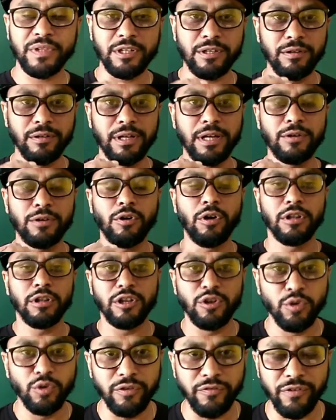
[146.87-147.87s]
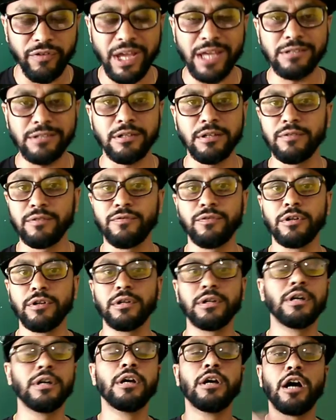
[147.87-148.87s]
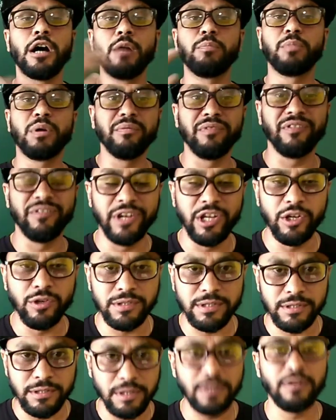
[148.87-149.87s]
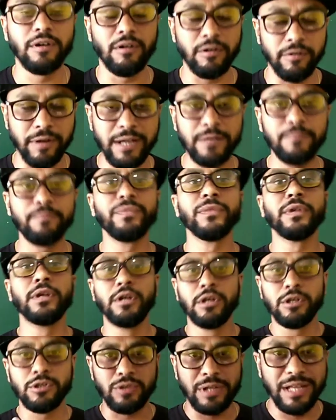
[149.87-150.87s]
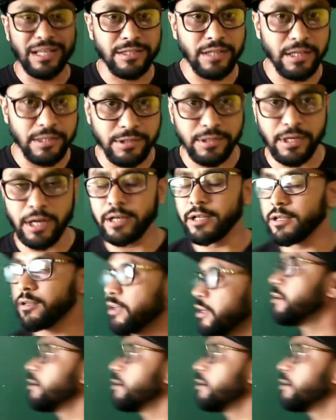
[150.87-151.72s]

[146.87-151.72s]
you'll get all the notification for upcoming videos. Alright, so let's get started.